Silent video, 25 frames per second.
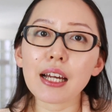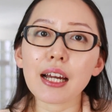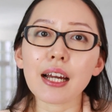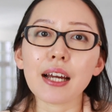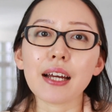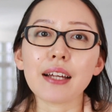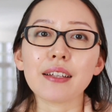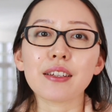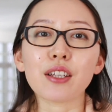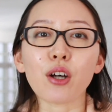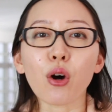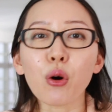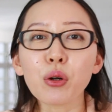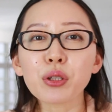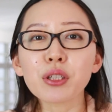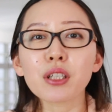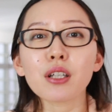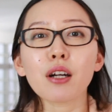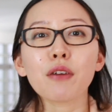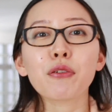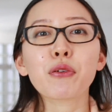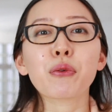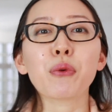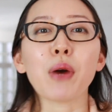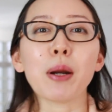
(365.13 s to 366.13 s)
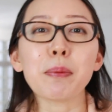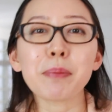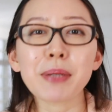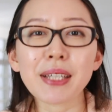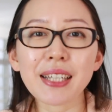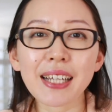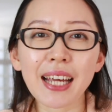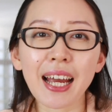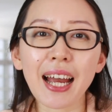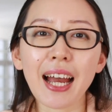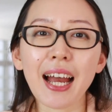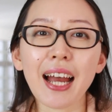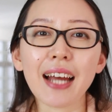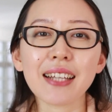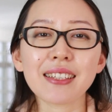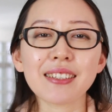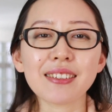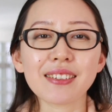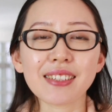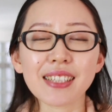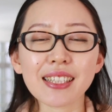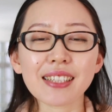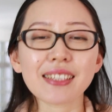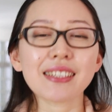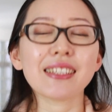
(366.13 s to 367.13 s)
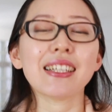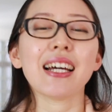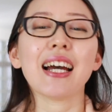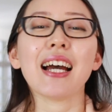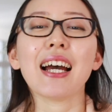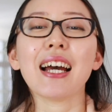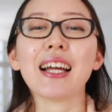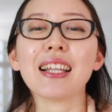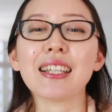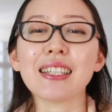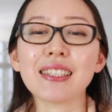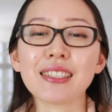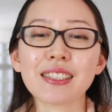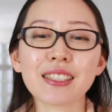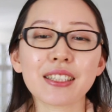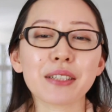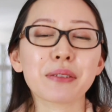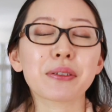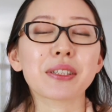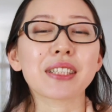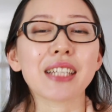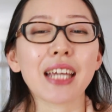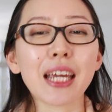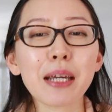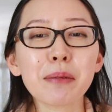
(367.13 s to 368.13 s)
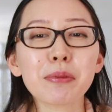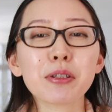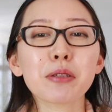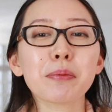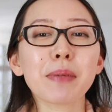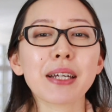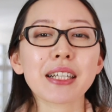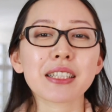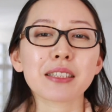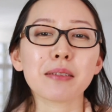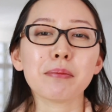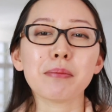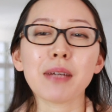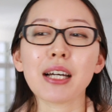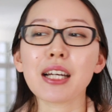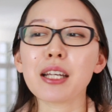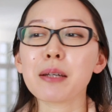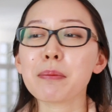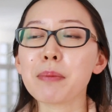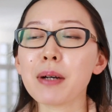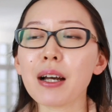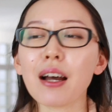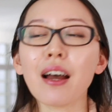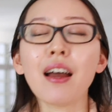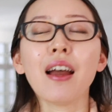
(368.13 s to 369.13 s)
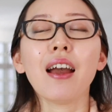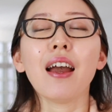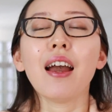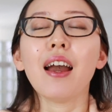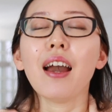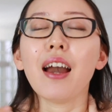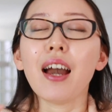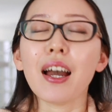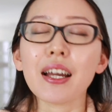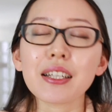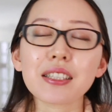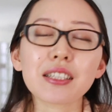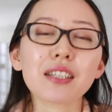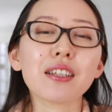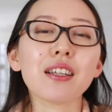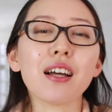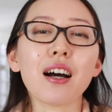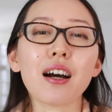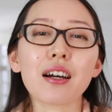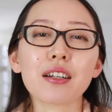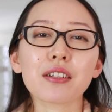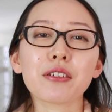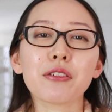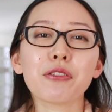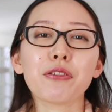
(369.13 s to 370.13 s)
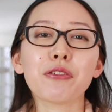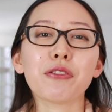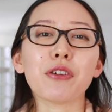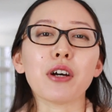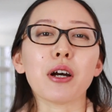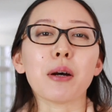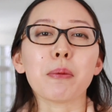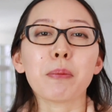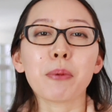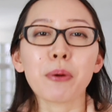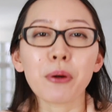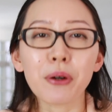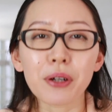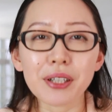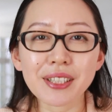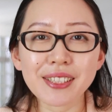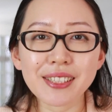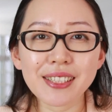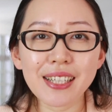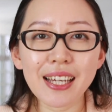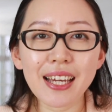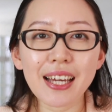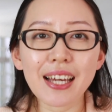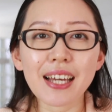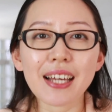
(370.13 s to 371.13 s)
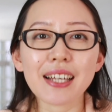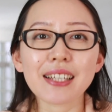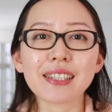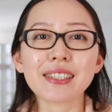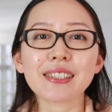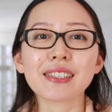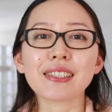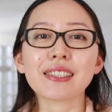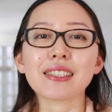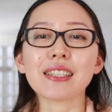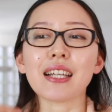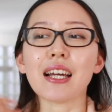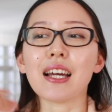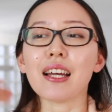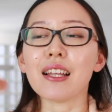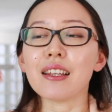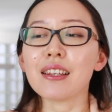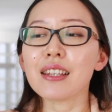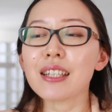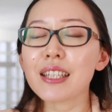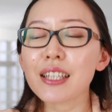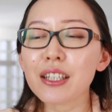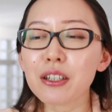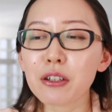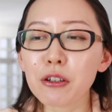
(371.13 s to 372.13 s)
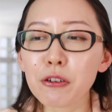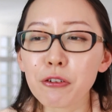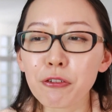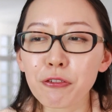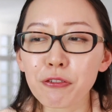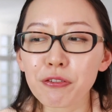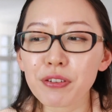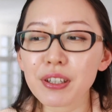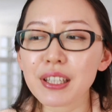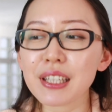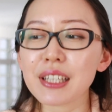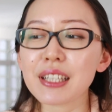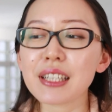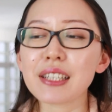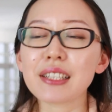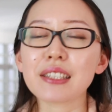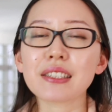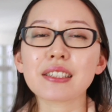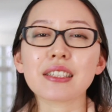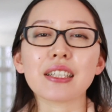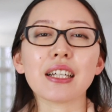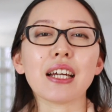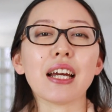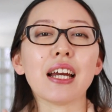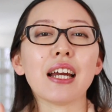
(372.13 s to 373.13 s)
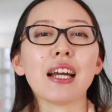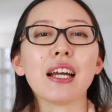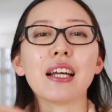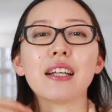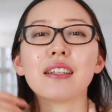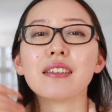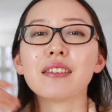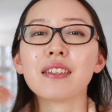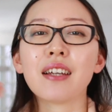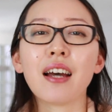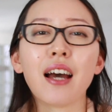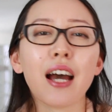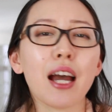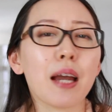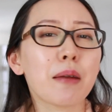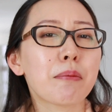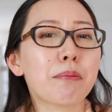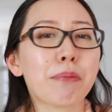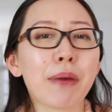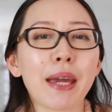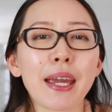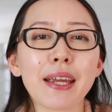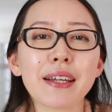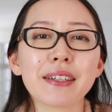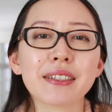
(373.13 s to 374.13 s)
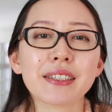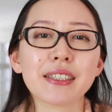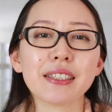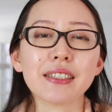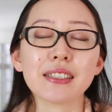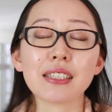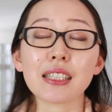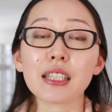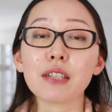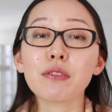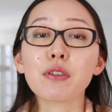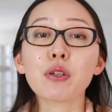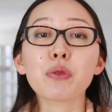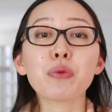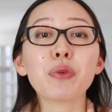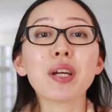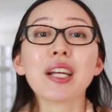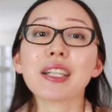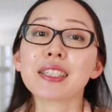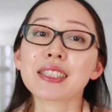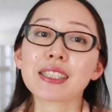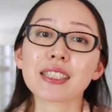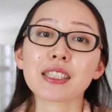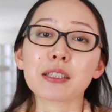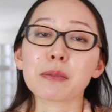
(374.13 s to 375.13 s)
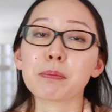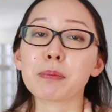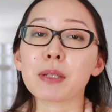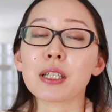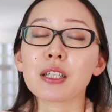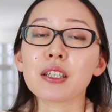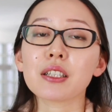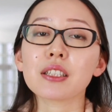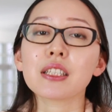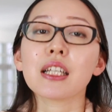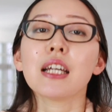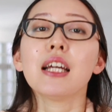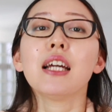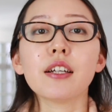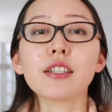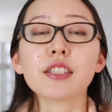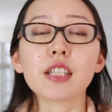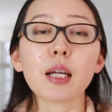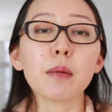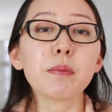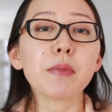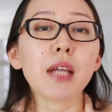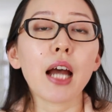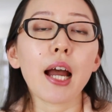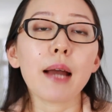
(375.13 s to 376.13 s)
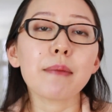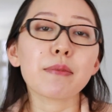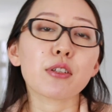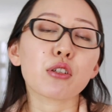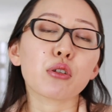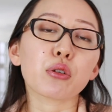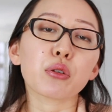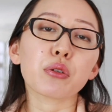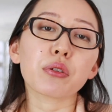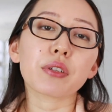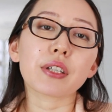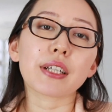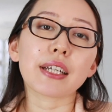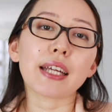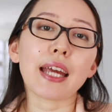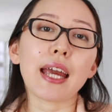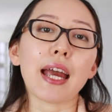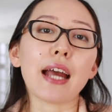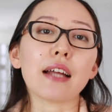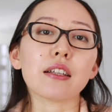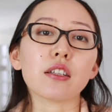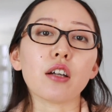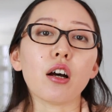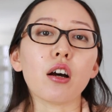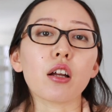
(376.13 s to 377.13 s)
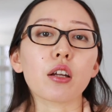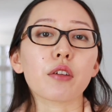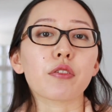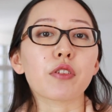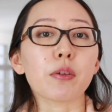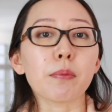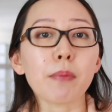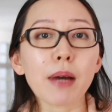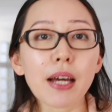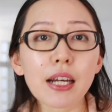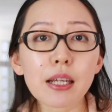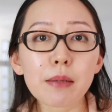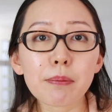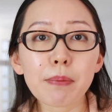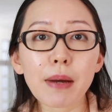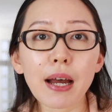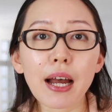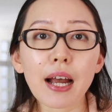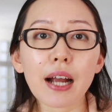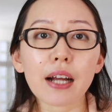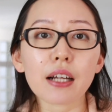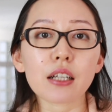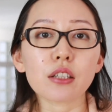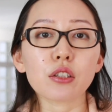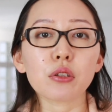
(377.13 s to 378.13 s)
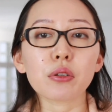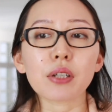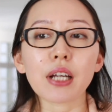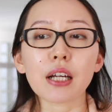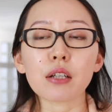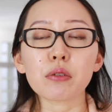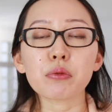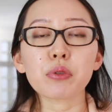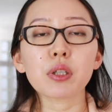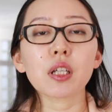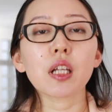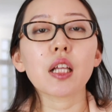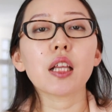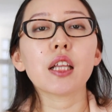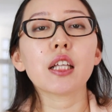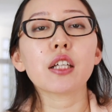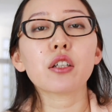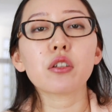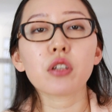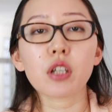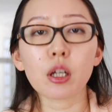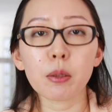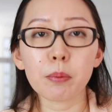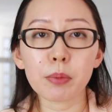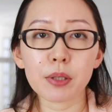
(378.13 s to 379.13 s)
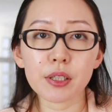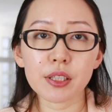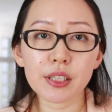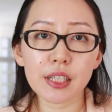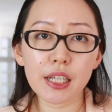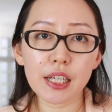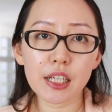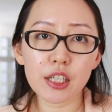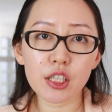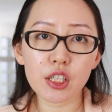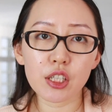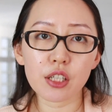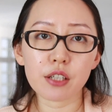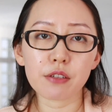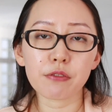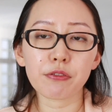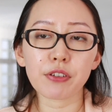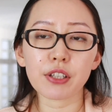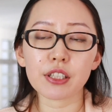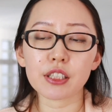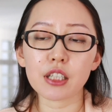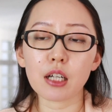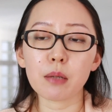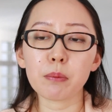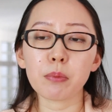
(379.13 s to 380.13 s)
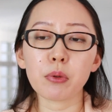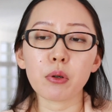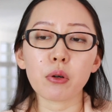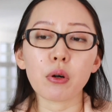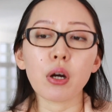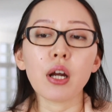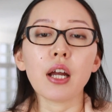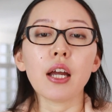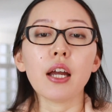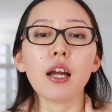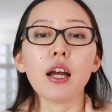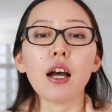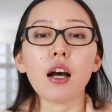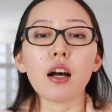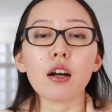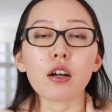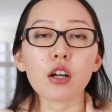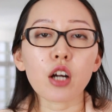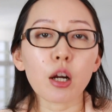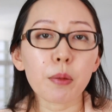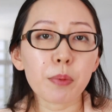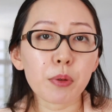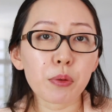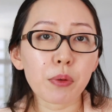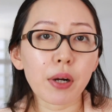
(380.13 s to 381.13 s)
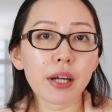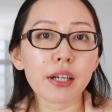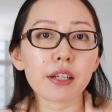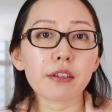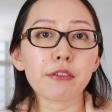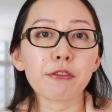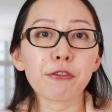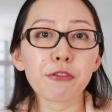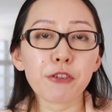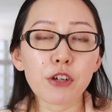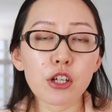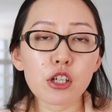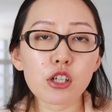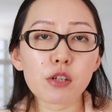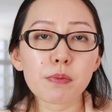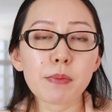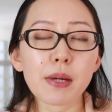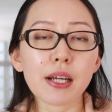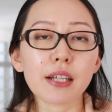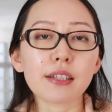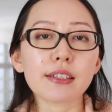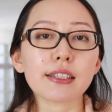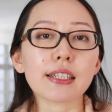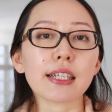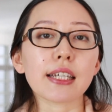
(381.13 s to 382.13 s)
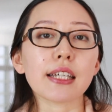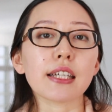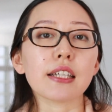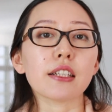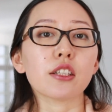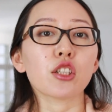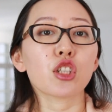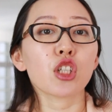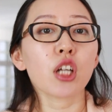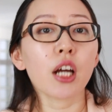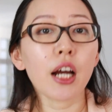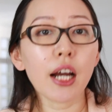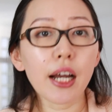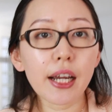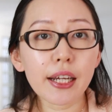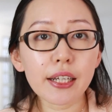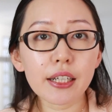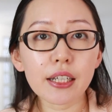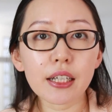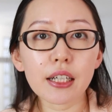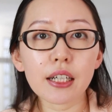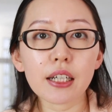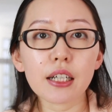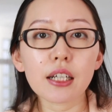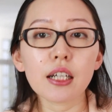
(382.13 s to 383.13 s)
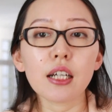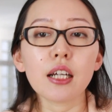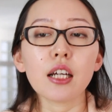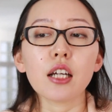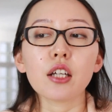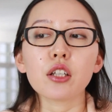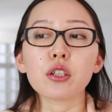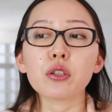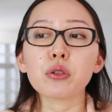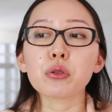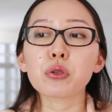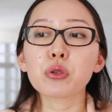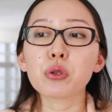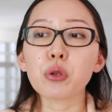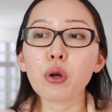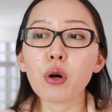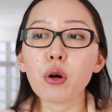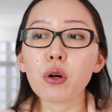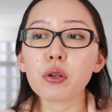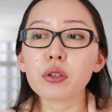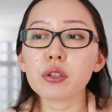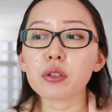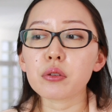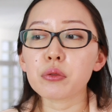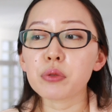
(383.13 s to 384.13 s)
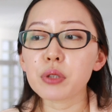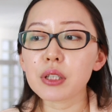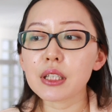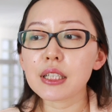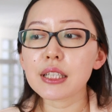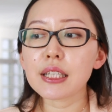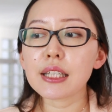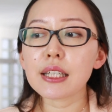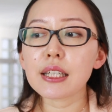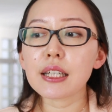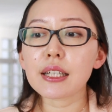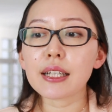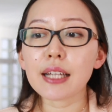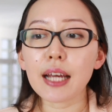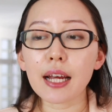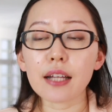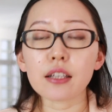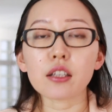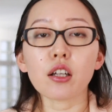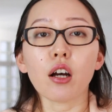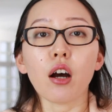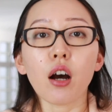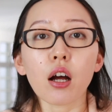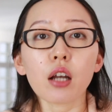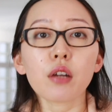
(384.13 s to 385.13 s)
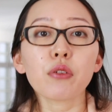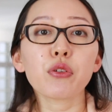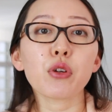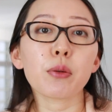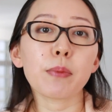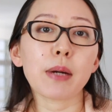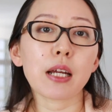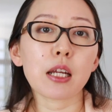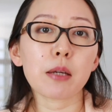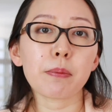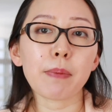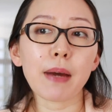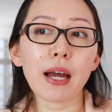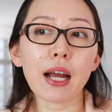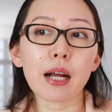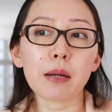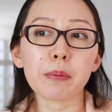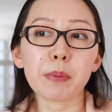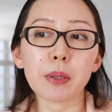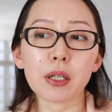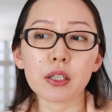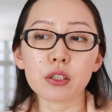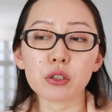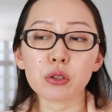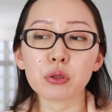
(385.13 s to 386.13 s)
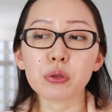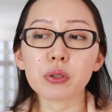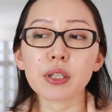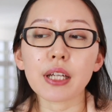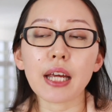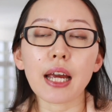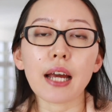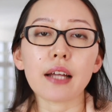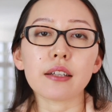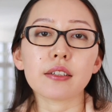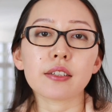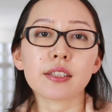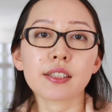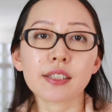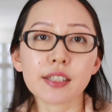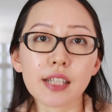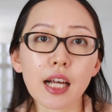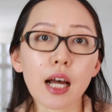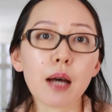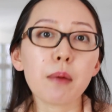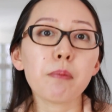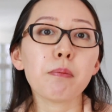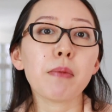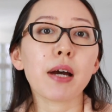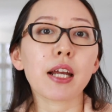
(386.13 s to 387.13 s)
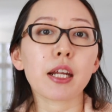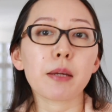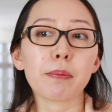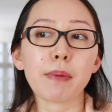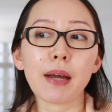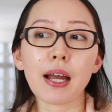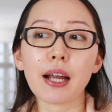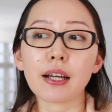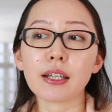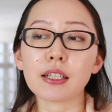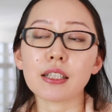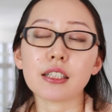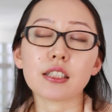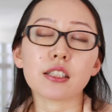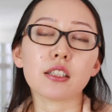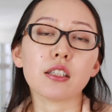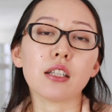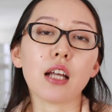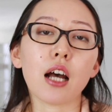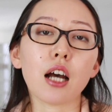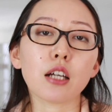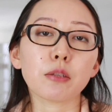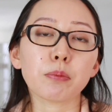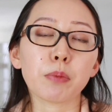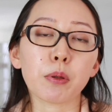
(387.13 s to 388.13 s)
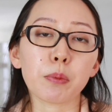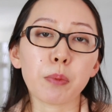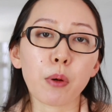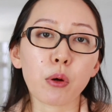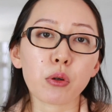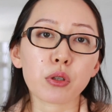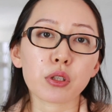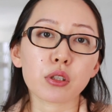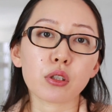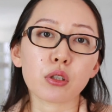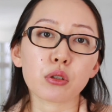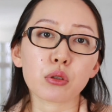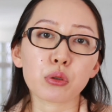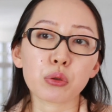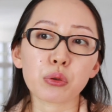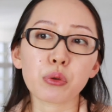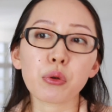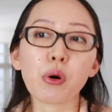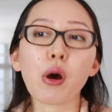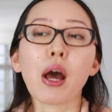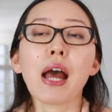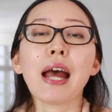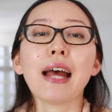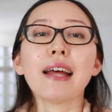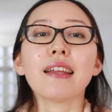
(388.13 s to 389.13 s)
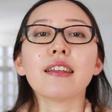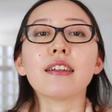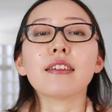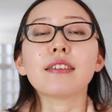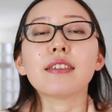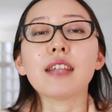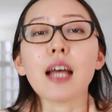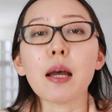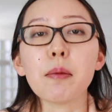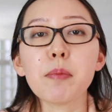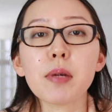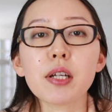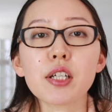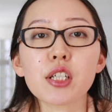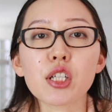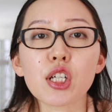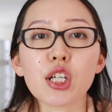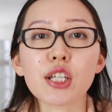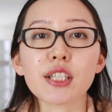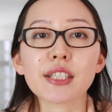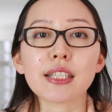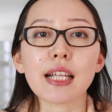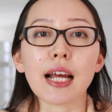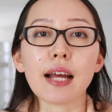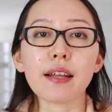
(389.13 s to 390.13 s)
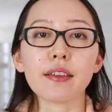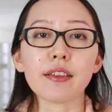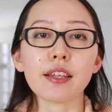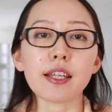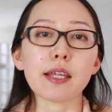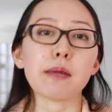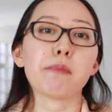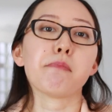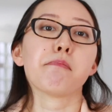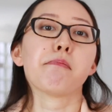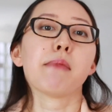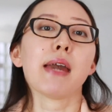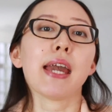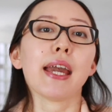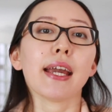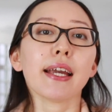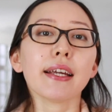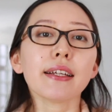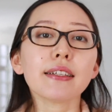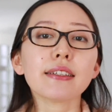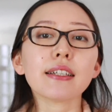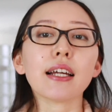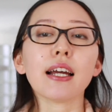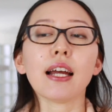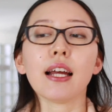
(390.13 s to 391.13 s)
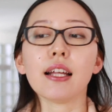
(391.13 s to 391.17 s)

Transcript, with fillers: And the owner of Grumpy Cat did that, and she was able to make some money, but it's a lot of process, legal fees, and time, patience, even risks, because sometimes you don't get all of the money back and you get really little compensation. For example, copyright infringement in China, you don't really get all of your money back, but you get some money back, and it's not proportional to the damages that they made.